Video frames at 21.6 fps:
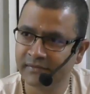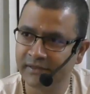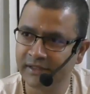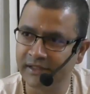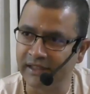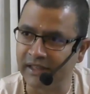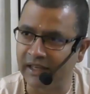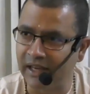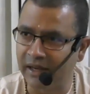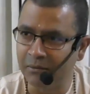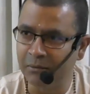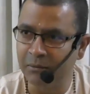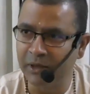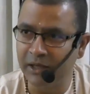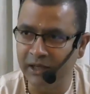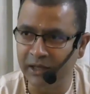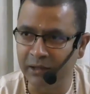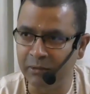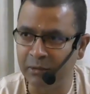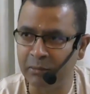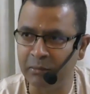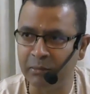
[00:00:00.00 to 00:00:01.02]
The gambling,
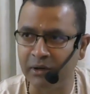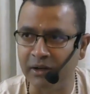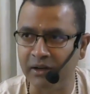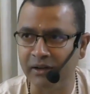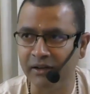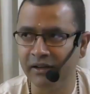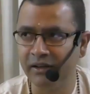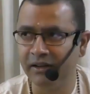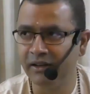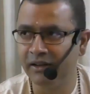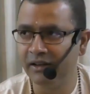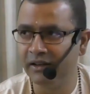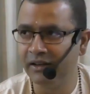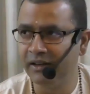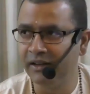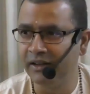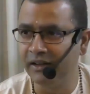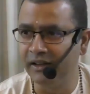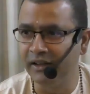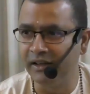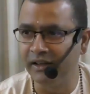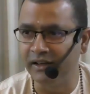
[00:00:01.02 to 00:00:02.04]
remember,
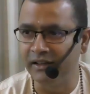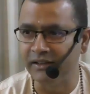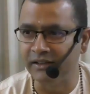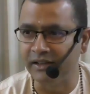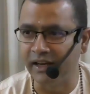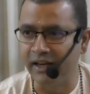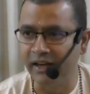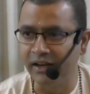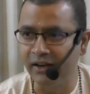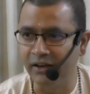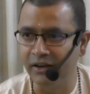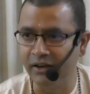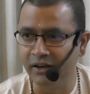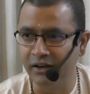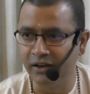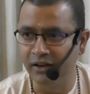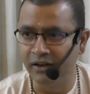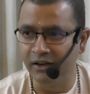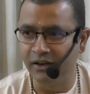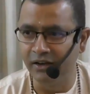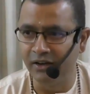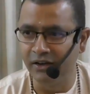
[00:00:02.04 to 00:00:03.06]
it's like
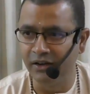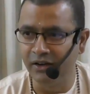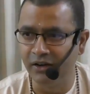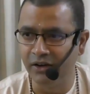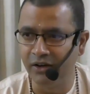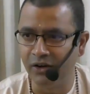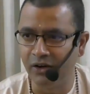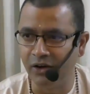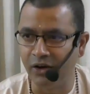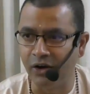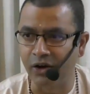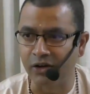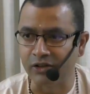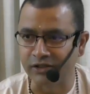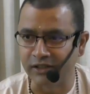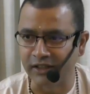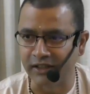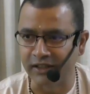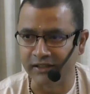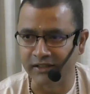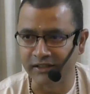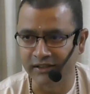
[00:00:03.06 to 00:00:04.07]
horse
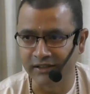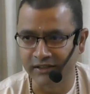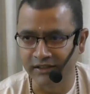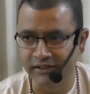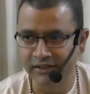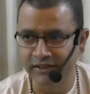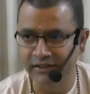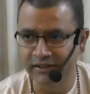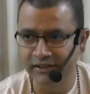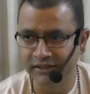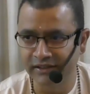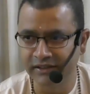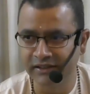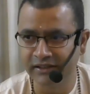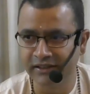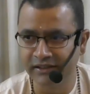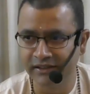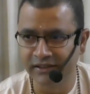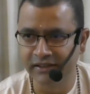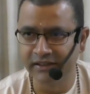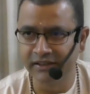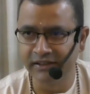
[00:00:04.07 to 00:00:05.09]
race.
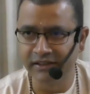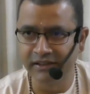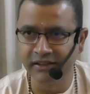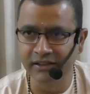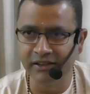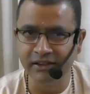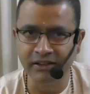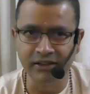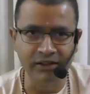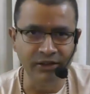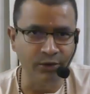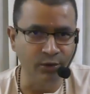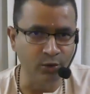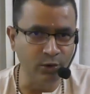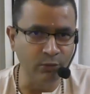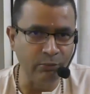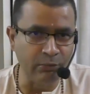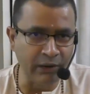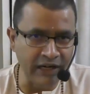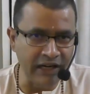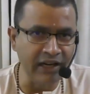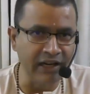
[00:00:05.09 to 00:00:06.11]
You do
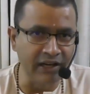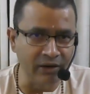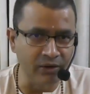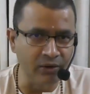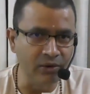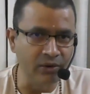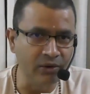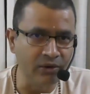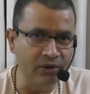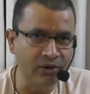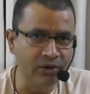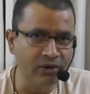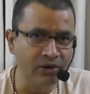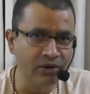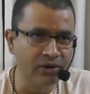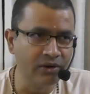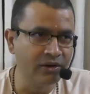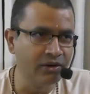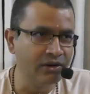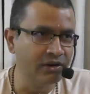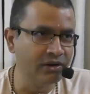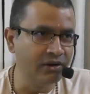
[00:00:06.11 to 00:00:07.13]
betting, no?
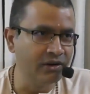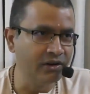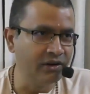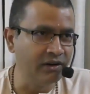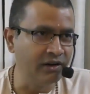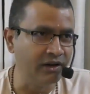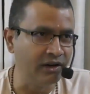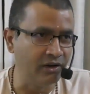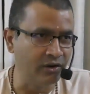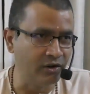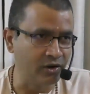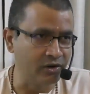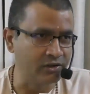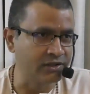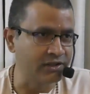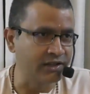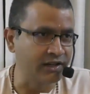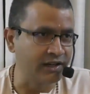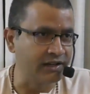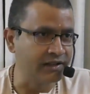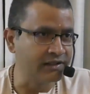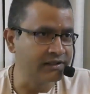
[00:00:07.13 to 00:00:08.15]
In horse
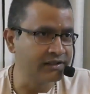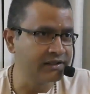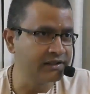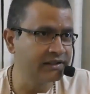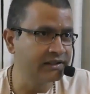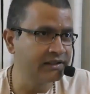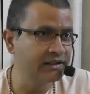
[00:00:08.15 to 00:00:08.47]
race.